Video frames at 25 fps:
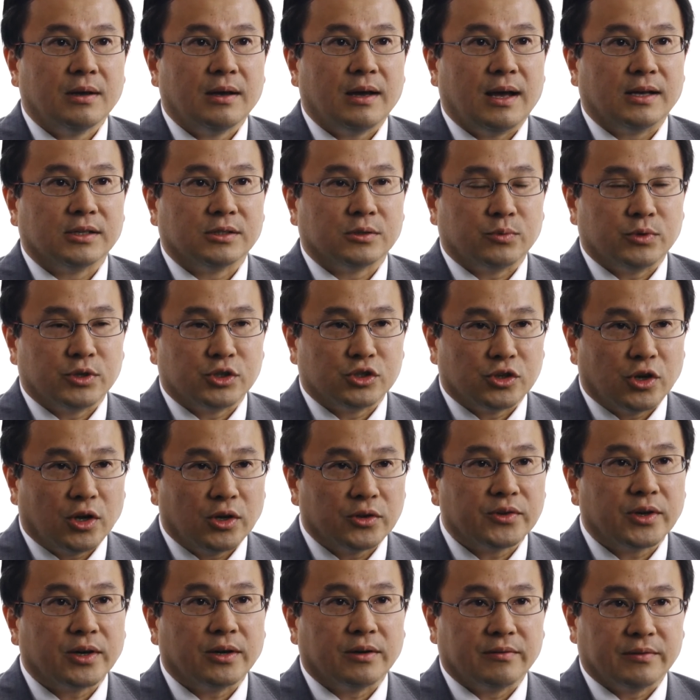As a
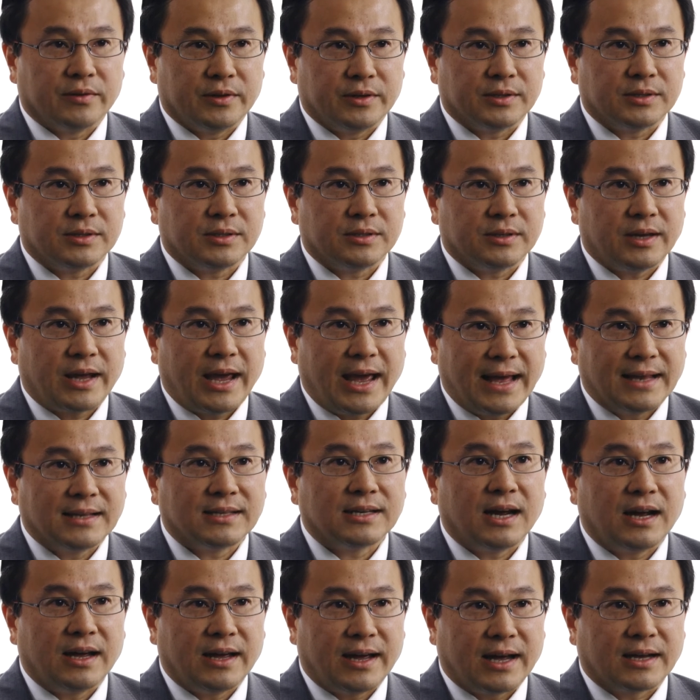result of this
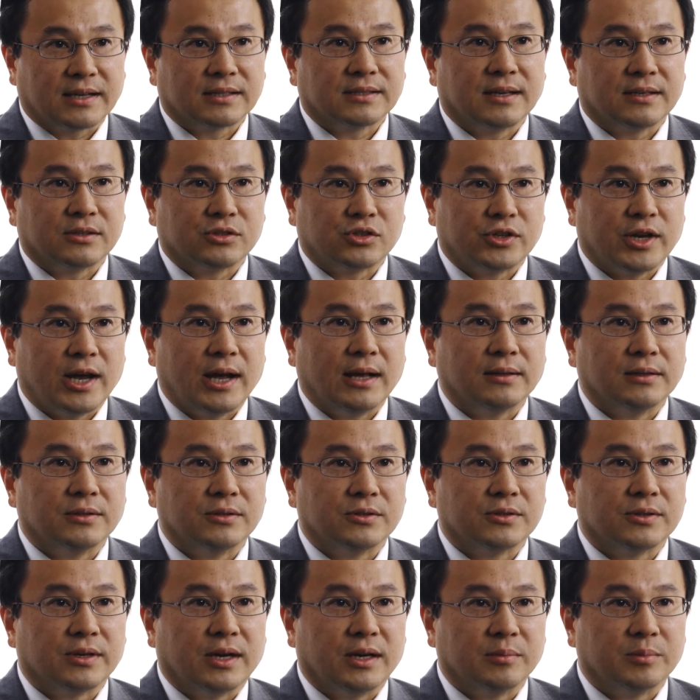anti-access
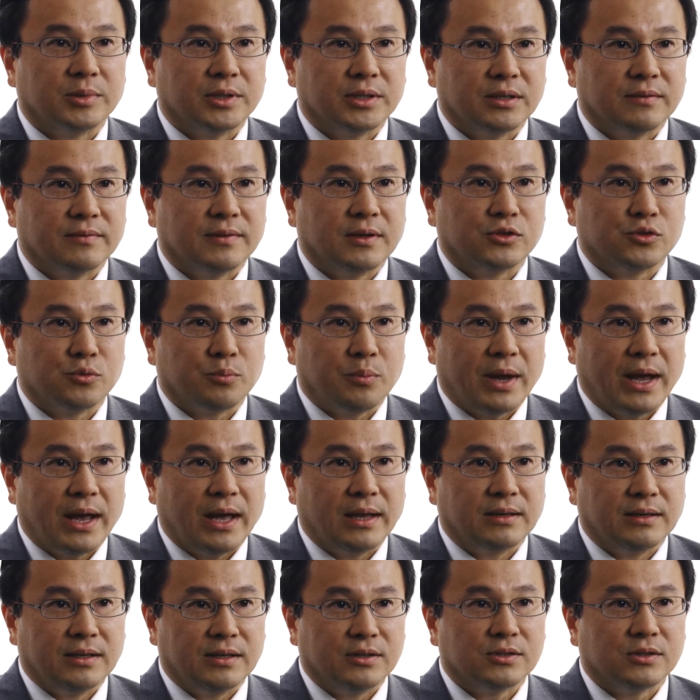challenge, I believe that
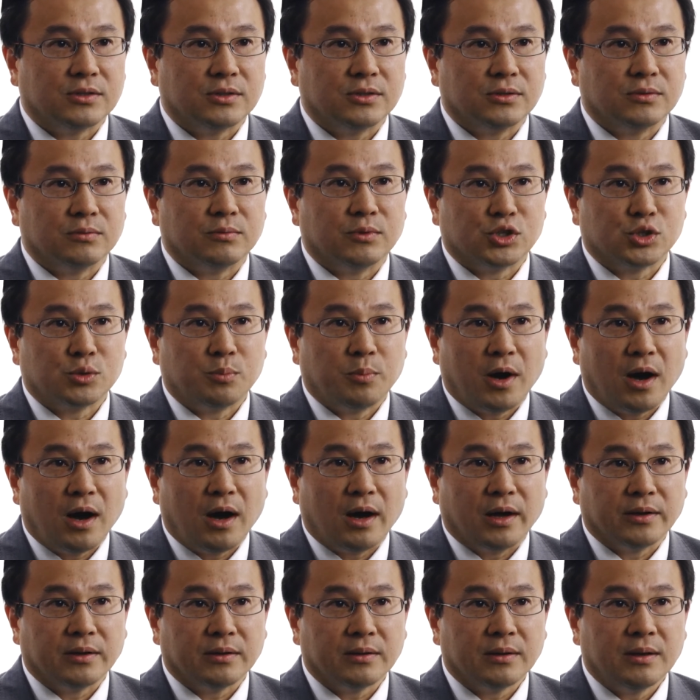Japan needs to
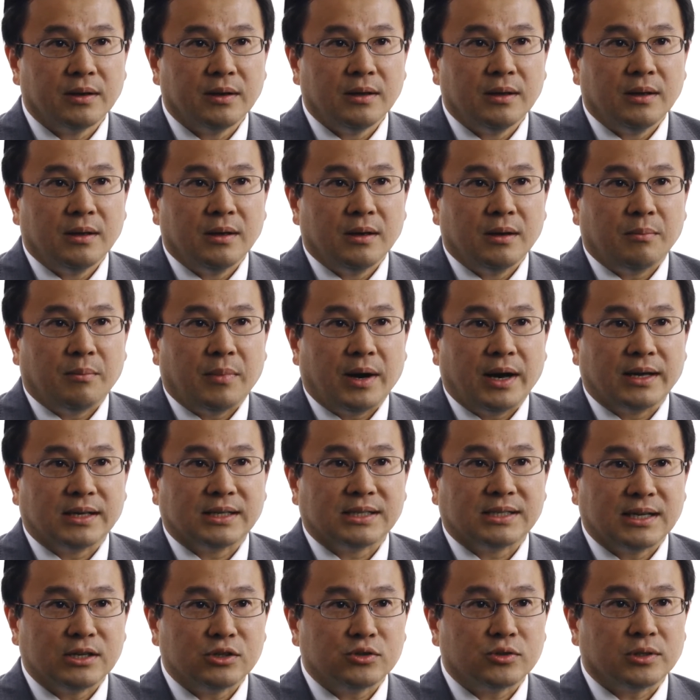respond by
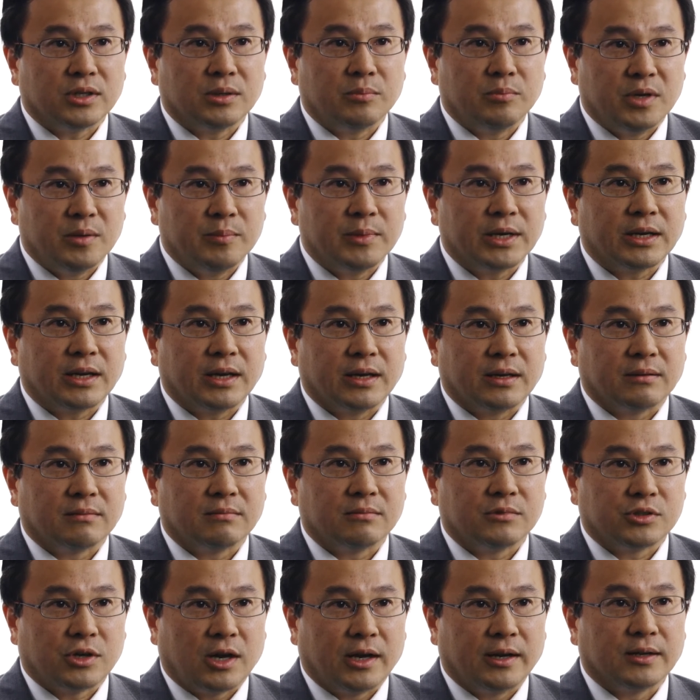essentially
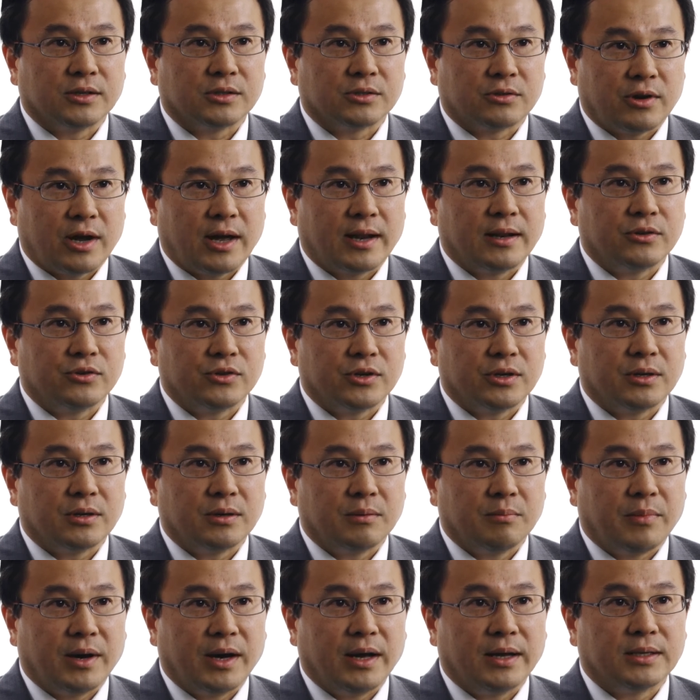mimicking China's
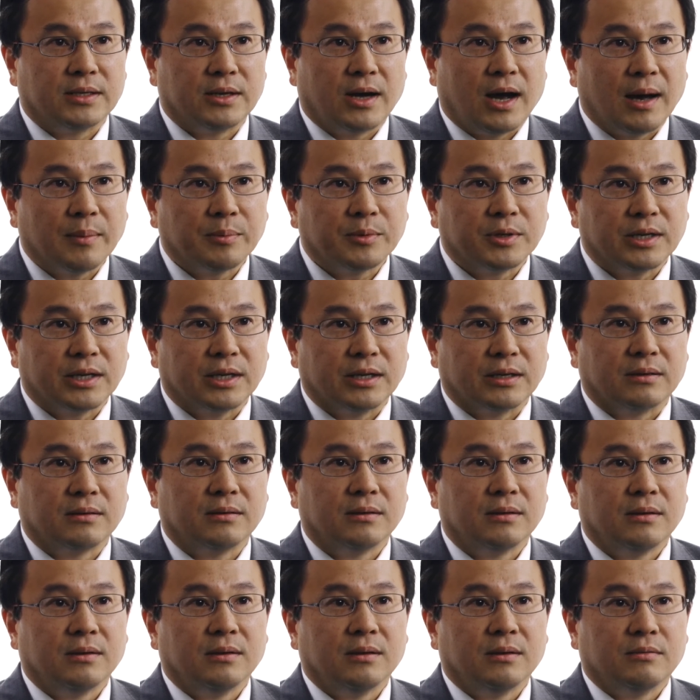strategy, by adopting
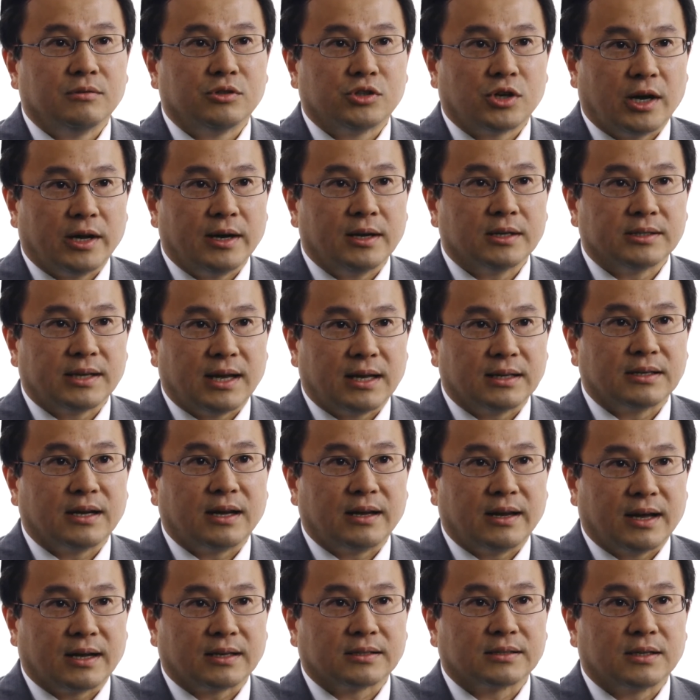China's
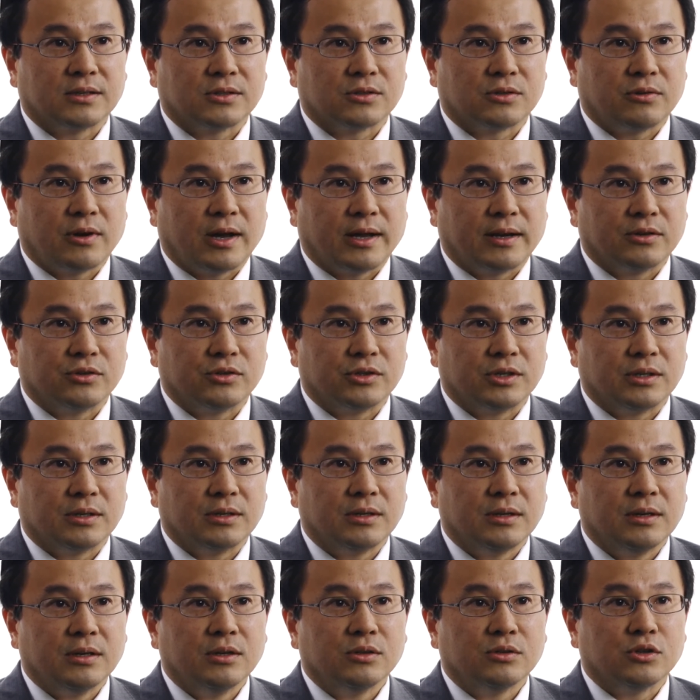anti-access
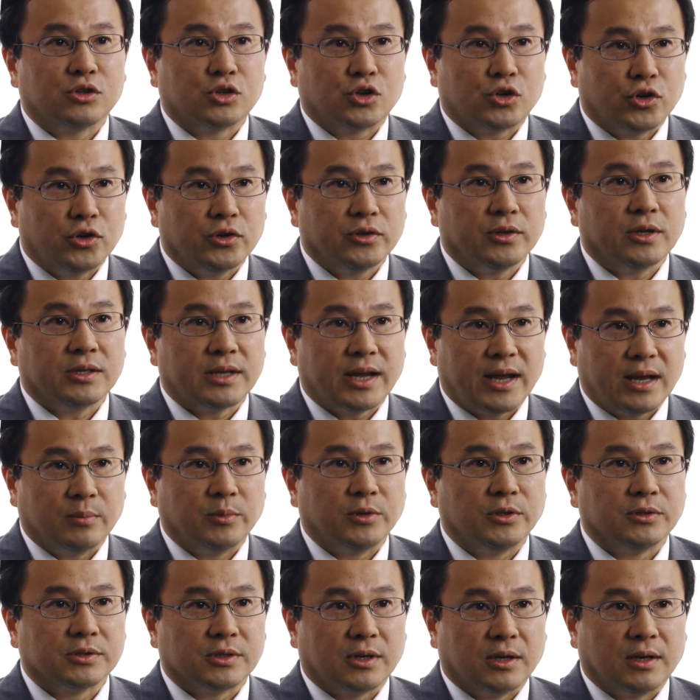strategy to turn the
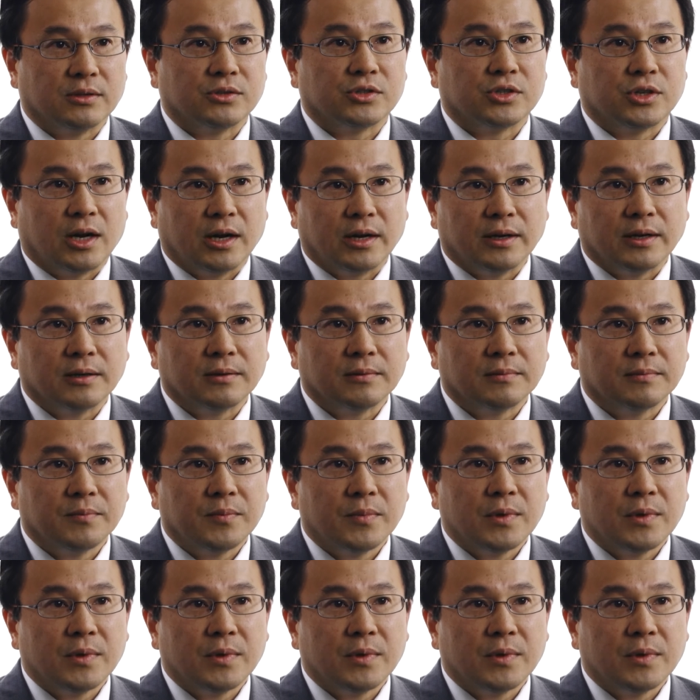tables on China.